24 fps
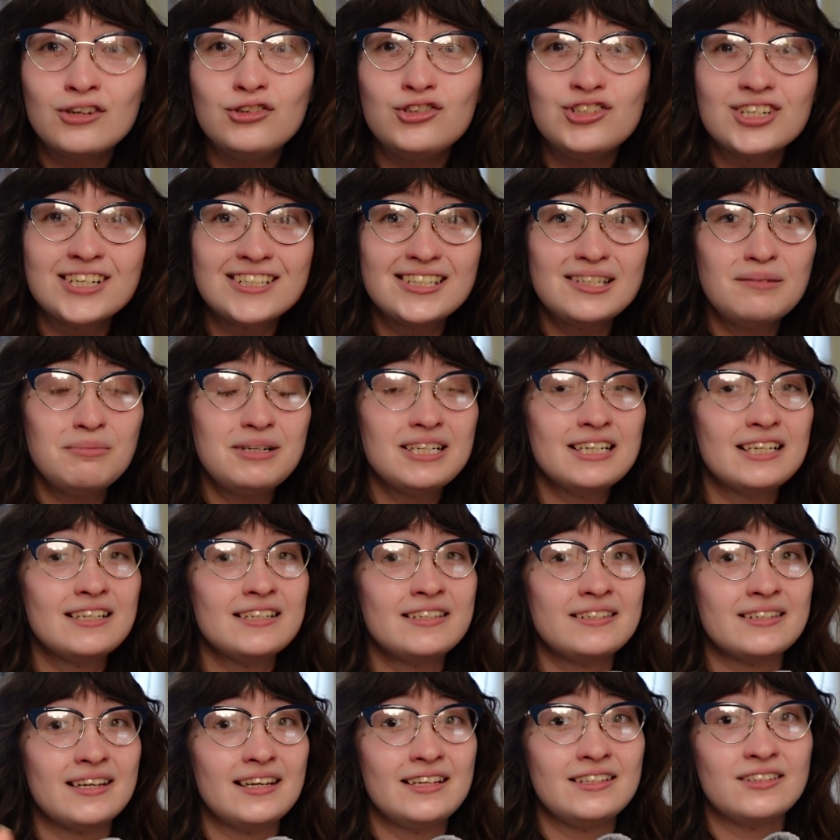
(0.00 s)
just
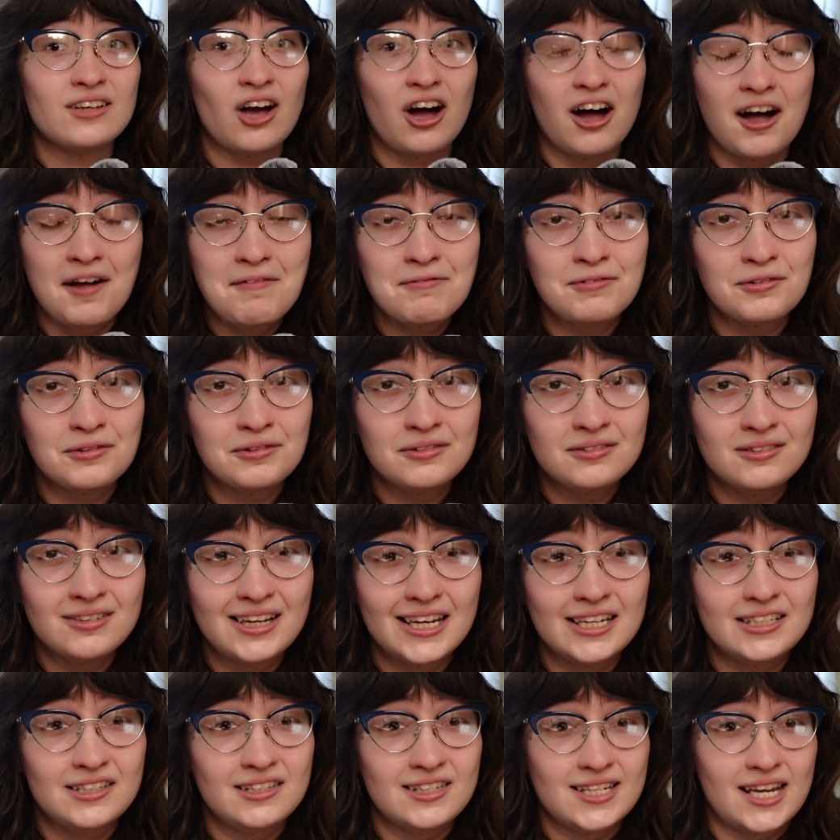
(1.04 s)
because it's awful
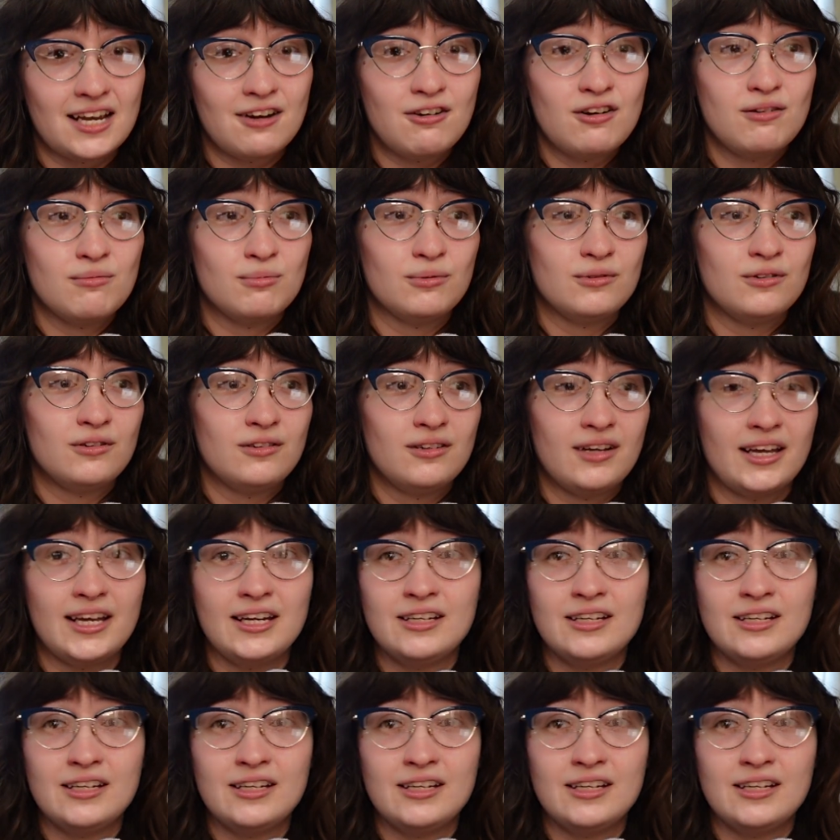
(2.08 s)
and terrible